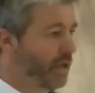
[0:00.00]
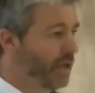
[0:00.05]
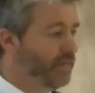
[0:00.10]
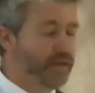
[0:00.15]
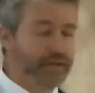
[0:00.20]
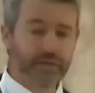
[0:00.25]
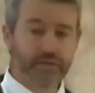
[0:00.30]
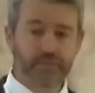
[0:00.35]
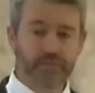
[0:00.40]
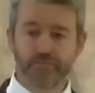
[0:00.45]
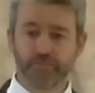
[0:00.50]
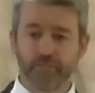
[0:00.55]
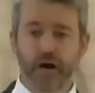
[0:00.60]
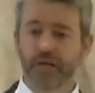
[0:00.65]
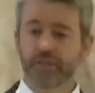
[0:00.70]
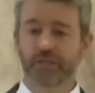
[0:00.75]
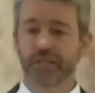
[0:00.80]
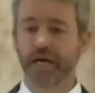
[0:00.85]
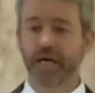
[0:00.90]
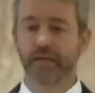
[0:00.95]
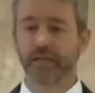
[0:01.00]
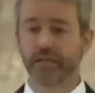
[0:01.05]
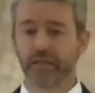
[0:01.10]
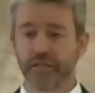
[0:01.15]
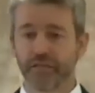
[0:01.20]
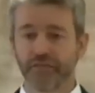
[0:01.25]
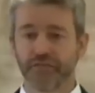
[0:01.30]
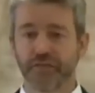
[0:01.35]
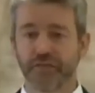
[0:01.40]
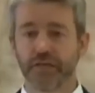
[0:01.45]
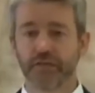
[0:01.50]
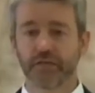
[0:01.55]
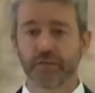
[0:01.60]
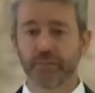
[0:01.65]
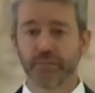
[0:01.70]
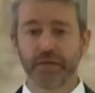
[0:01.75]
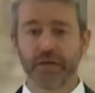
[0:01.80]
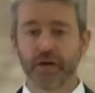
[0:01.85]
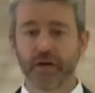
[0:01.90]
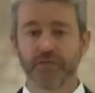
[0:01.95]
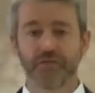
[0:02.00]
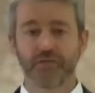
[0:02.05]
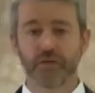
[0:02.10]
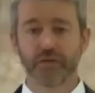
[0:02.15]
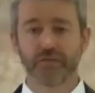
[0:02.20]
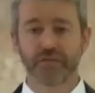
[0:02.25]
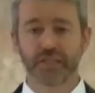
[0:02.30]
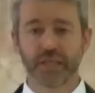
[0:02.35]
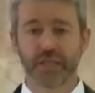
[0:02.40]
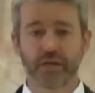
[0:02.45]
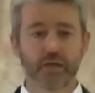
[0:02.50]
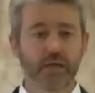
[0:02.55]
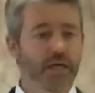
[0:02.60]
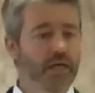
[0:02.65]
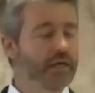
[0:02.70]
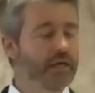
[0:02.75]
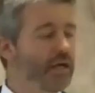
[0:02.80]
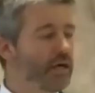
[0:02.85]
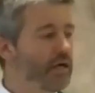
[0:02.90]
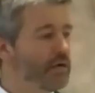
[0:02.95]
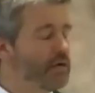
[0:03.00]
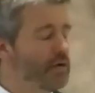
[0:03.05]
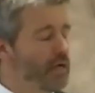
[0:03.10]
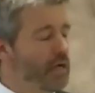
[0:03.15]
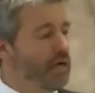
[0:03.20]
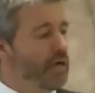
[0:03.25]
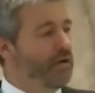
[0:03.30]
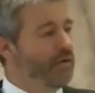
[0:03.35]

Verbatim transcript: and then march out into the field to be all full of zeal. No.